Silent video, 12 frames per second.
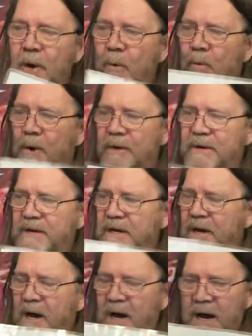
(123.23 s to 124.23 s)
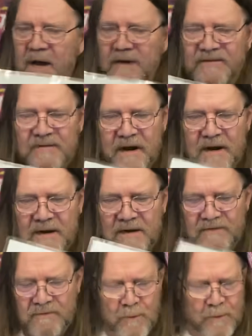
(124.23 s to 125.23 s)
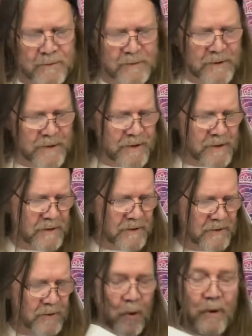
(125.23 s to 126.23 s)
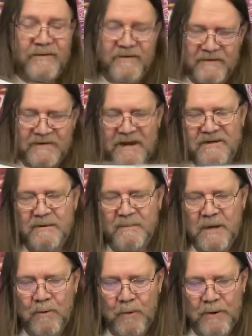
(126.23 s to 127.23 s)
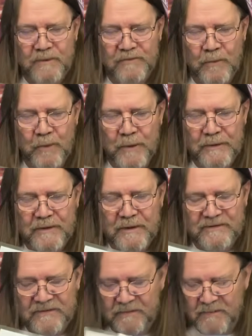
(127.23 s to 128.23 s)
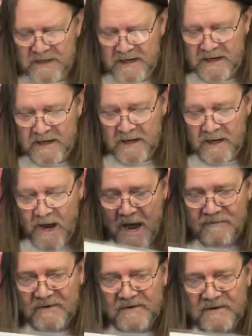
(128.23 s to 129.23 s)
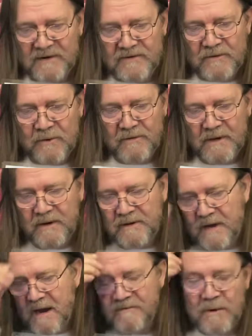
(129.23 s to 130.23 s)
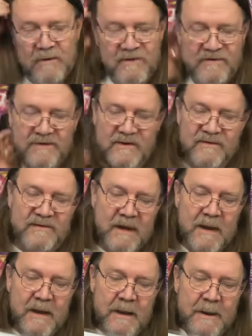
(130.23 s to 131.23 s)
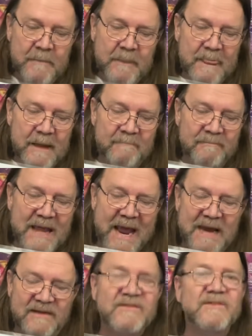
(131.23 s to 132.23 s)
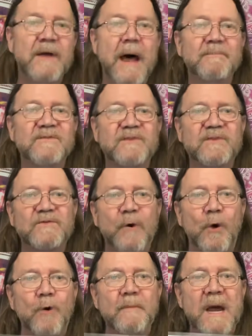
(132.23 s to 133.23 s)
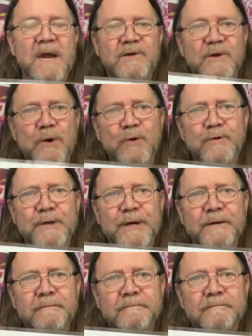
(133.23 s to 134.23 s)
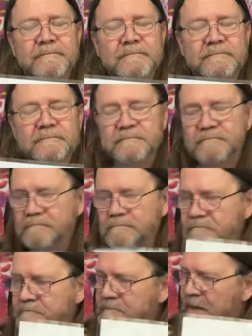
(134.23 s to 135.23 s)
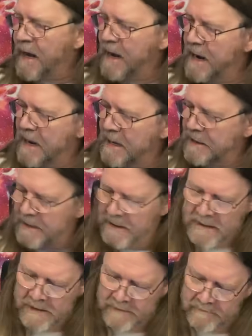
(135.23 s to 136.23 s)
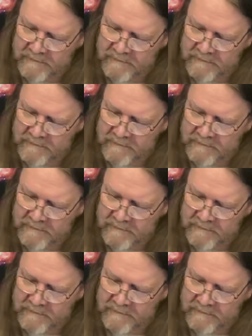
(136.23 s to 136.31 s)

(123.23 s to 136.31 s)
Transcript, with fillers: One of the uh, studies or uh, courses, that's a better word for it, that's been getting a lot of attention over there that I've noticed is Eight Steps to Soulmate Union and uh,